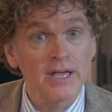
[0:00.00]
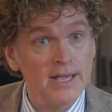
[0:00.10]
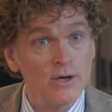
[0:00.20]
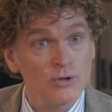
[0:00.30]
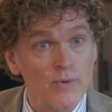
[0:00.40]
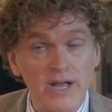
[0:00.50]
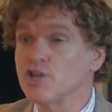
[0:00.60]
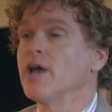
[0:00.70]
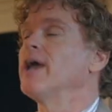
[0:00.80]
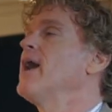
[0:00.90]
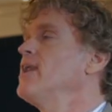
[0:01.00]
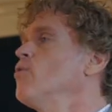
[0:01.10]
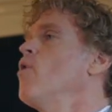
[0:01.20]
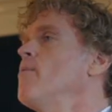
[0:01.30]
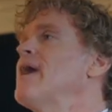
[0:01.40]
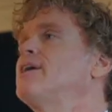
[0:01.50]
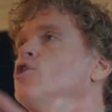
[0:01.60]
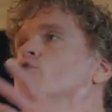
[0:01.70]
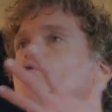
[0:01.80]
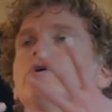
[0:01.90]
healed rich. And it will make
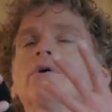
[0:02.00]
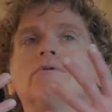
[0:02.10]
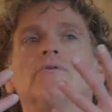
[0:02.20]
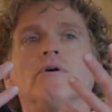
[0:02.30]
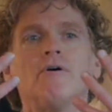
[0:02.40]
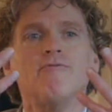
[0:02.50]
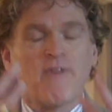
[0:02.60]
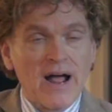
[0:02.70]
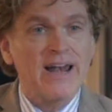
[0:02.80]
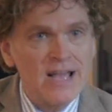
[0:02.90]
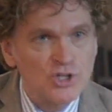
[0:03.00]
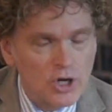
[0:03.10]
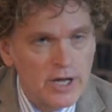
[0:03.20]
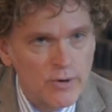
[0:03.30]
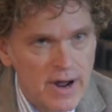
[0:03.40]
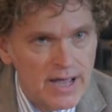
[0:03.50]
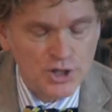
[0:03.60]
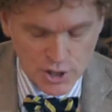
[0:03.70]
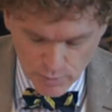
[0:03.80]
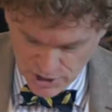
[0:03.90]
you financially
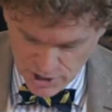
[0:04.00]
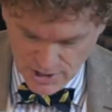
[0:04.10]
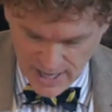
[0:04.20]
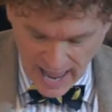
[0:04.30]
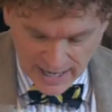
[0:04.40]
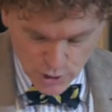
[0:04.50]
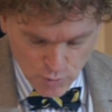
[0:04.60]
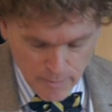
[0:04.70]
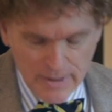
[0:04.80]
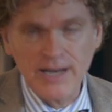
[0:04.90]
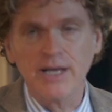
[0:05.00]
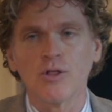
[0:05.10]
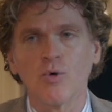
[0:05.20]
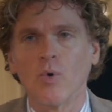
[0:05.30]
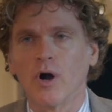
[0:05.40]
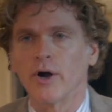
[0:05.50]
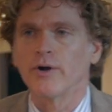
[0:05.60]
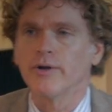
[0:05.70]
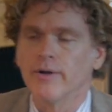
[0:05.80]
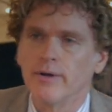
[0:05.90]
rich, which is the actual meaning of the
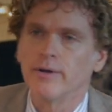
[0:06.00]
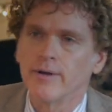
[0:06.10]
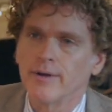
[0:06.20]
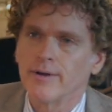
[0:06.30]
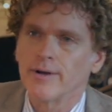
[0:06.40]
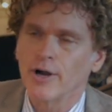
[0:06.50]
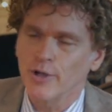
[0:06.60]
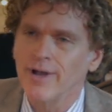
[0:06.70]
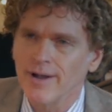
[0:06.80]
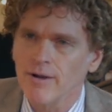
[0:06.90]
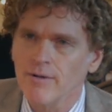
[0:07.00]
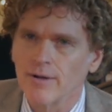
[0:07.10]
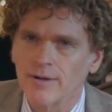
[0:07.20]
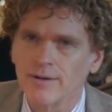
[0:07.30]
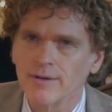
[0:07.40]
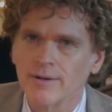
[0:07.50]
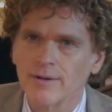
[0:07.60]
word. Are you here? Yes.